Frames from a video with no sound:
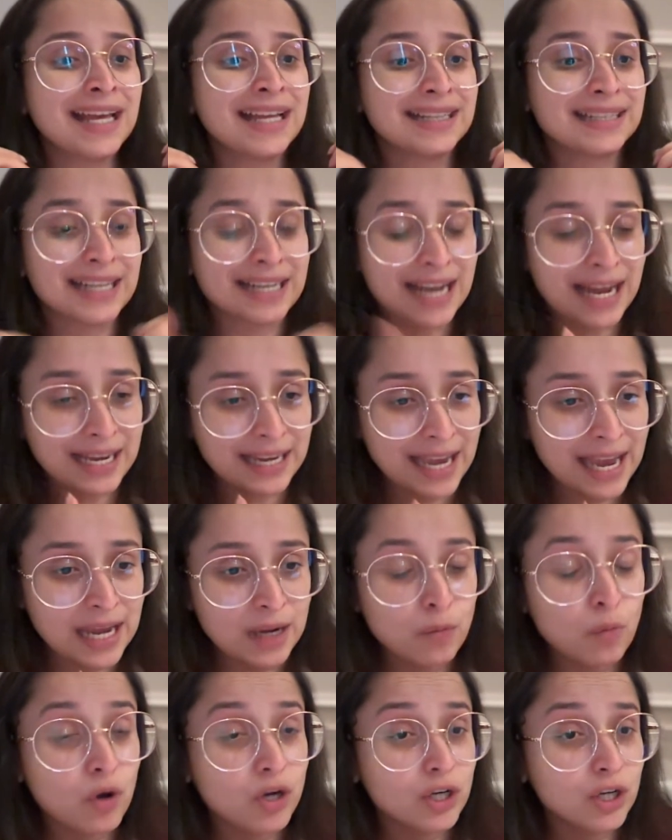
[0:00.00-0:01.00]
Then again,
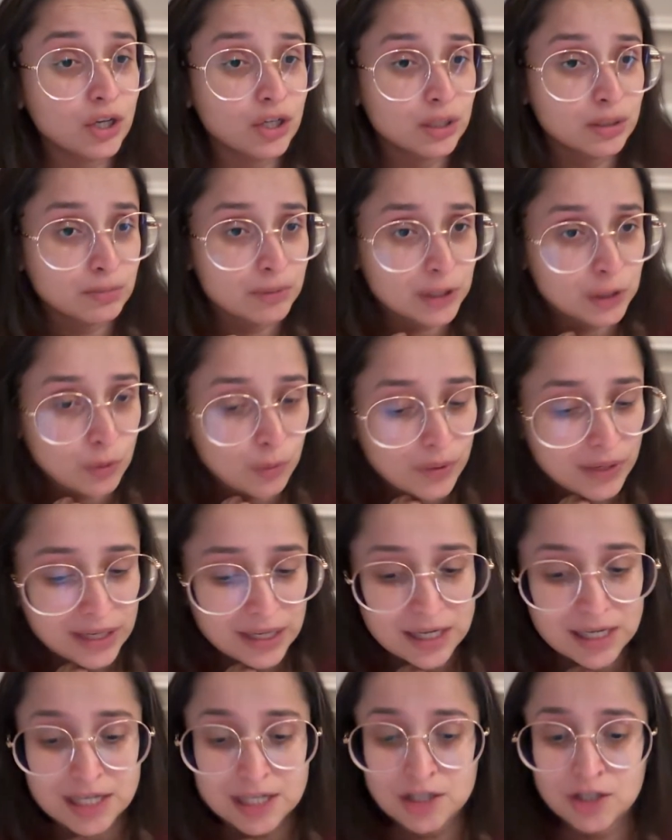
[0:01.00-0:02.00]
what you're going to be doing
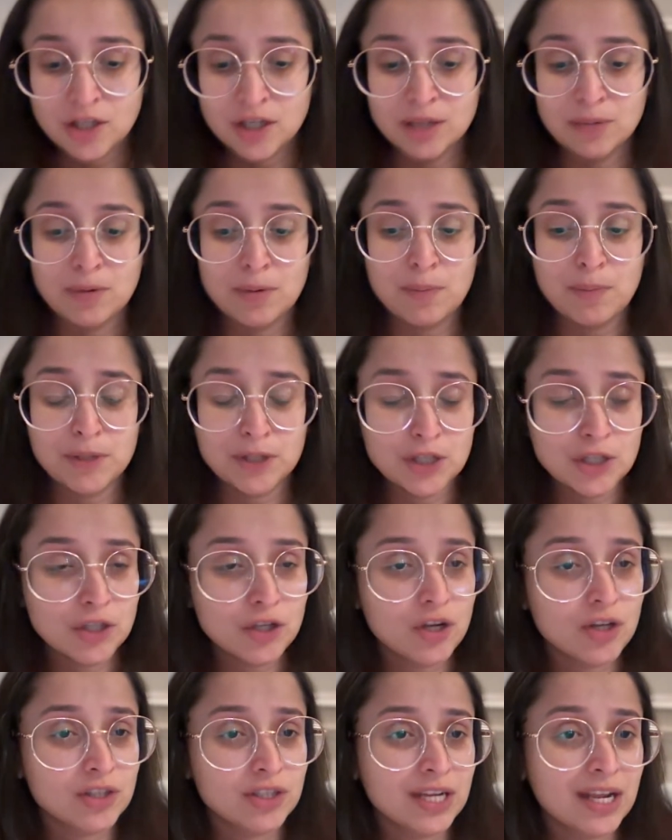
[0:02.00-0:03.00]
is you're going to be pitching
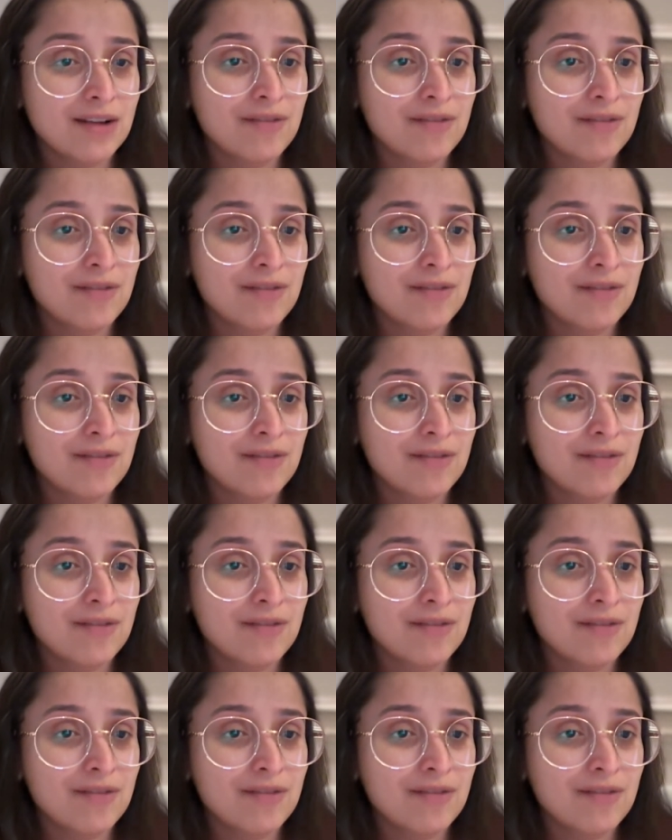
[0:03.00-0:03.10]
yourself